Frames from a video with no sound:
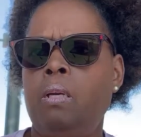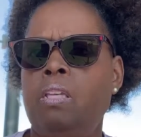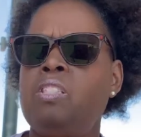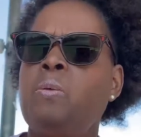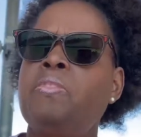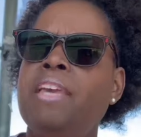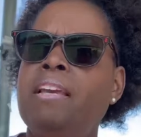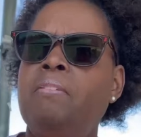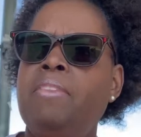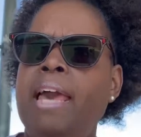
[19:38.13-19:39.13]
So think
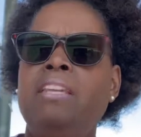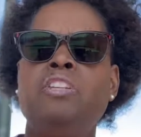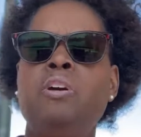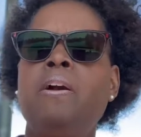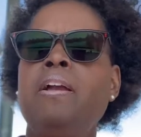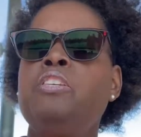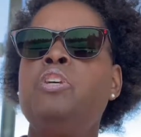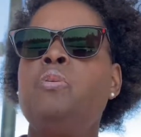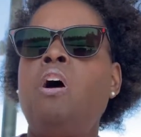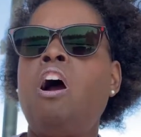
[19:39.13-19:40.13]
of that.
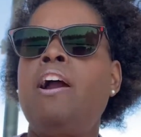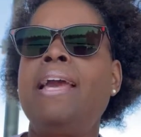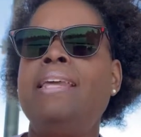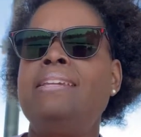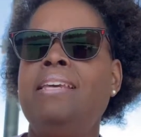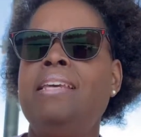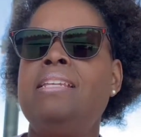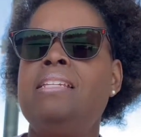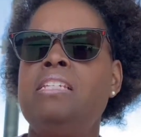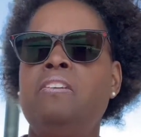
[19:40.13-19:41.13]
You are an
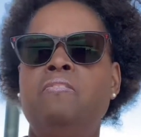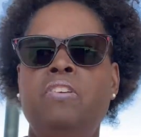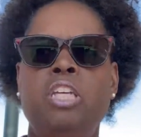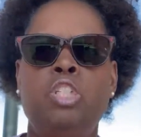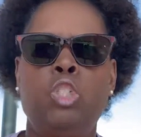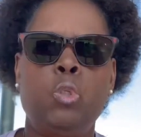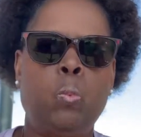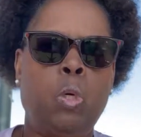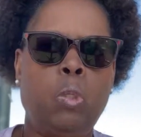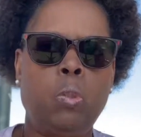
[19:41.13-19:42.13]

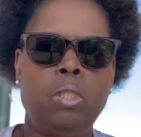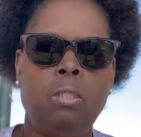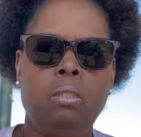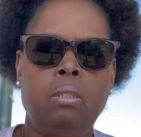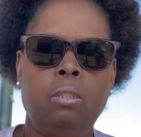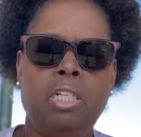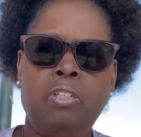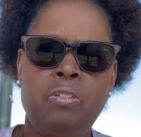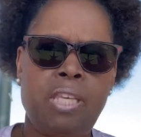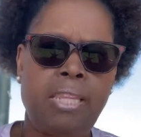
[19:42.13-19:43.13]
individual. Can
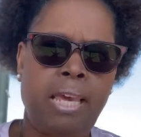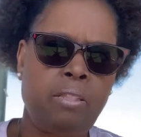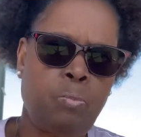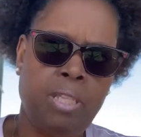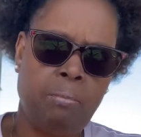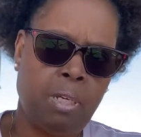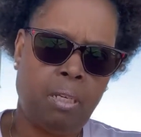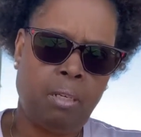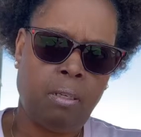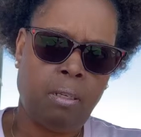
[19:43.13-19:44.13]
you say that with
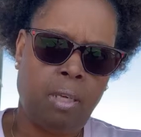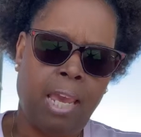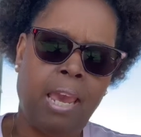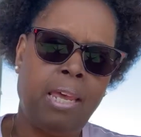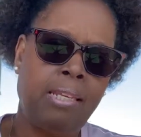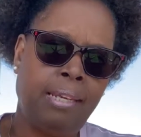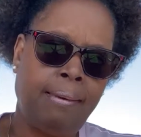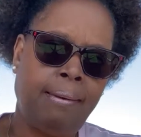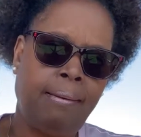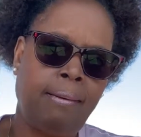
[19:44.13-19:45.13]
me? An
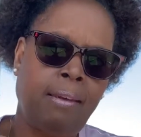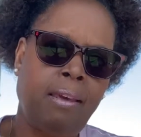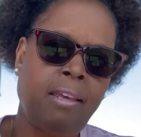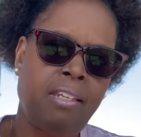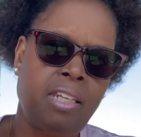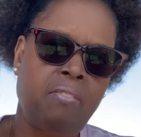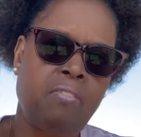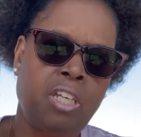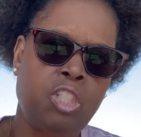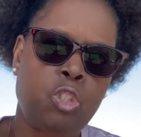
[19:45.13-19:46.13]

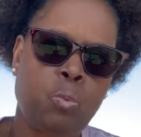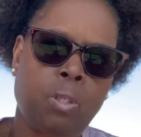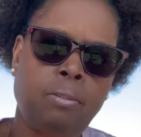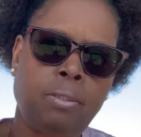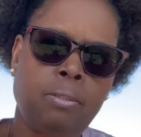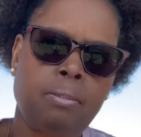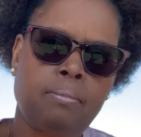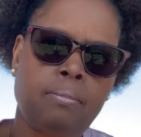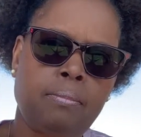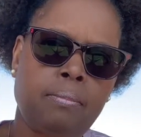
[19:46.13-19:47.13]
individual.
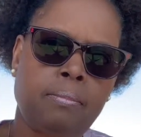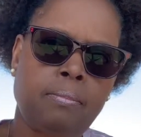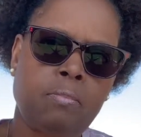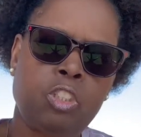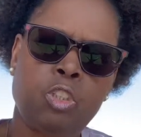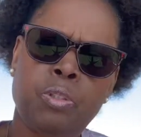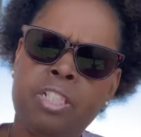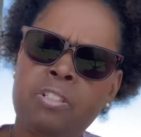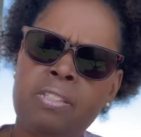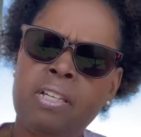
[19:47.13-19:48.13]
Treat
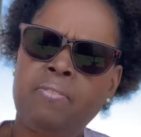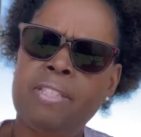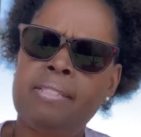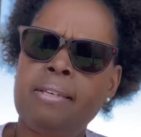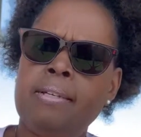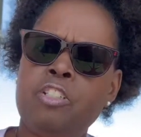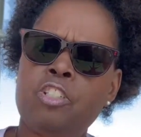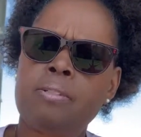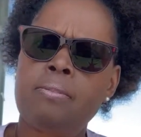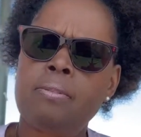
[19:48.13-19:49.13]
yourself as such.
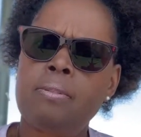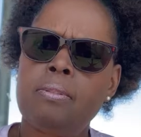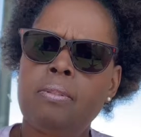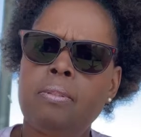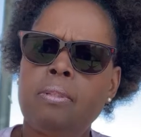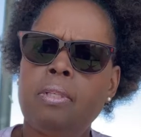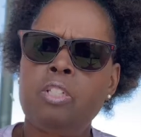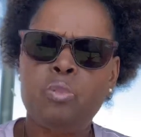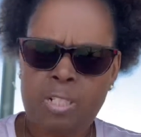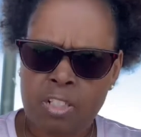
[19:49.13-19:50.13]

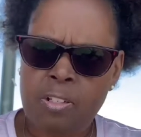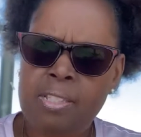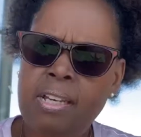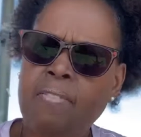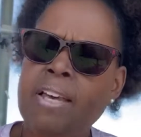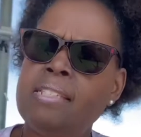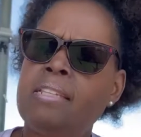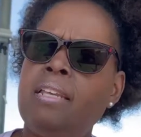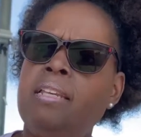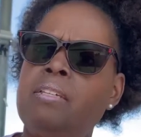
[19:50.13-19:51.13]
Treat yourself as an
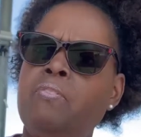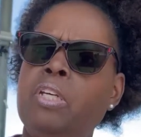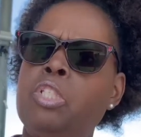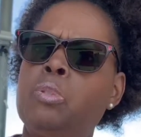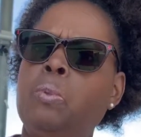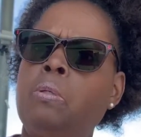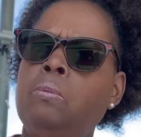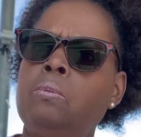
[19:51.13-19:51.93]
individual.